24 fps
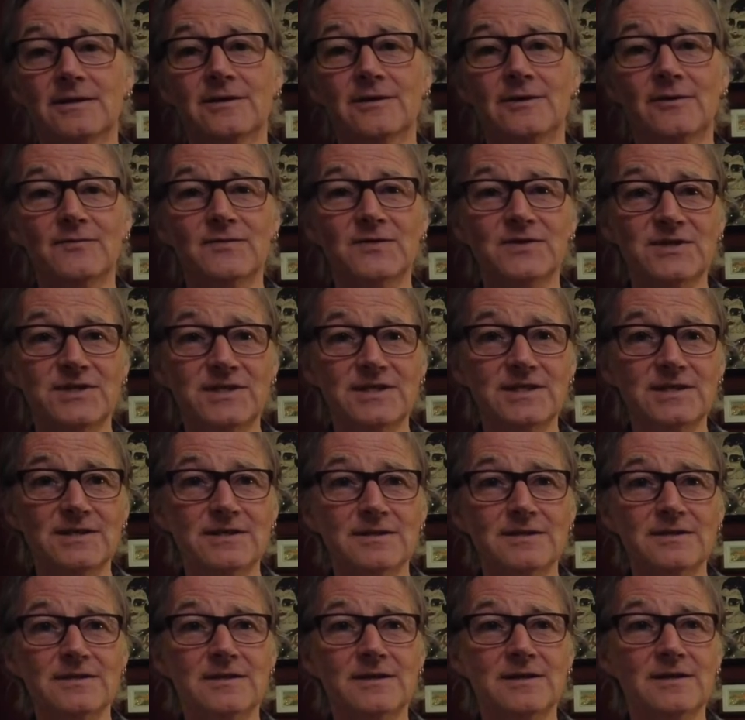of the
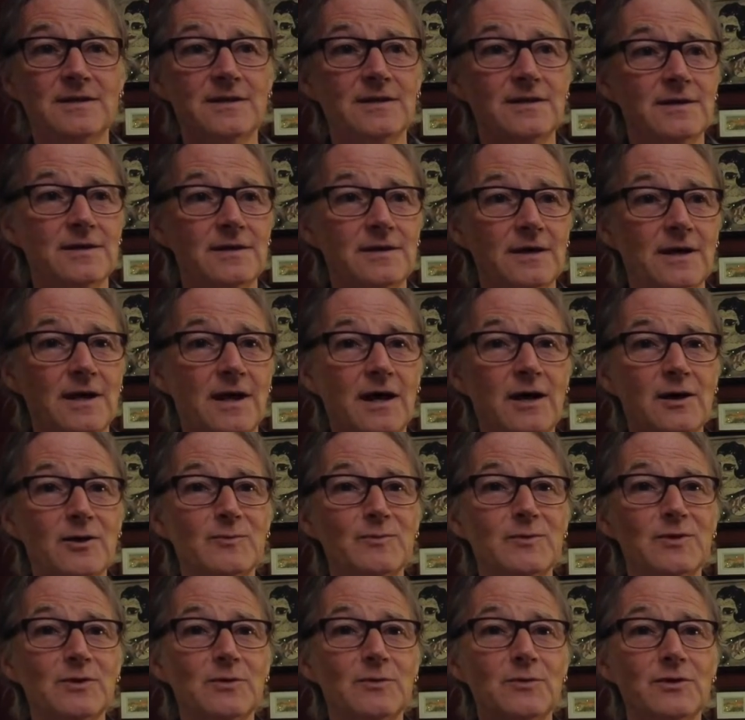season, Hartlepool
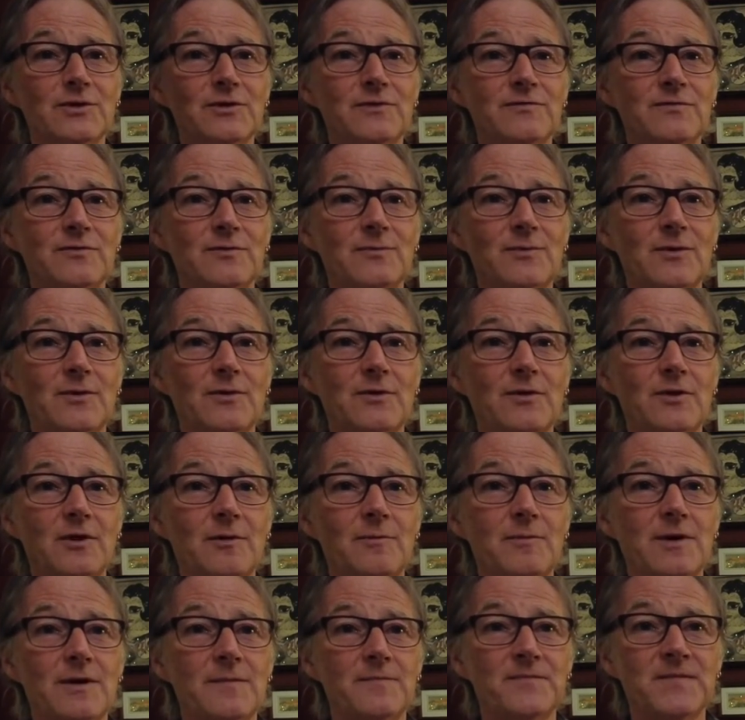Midlothian Football Club,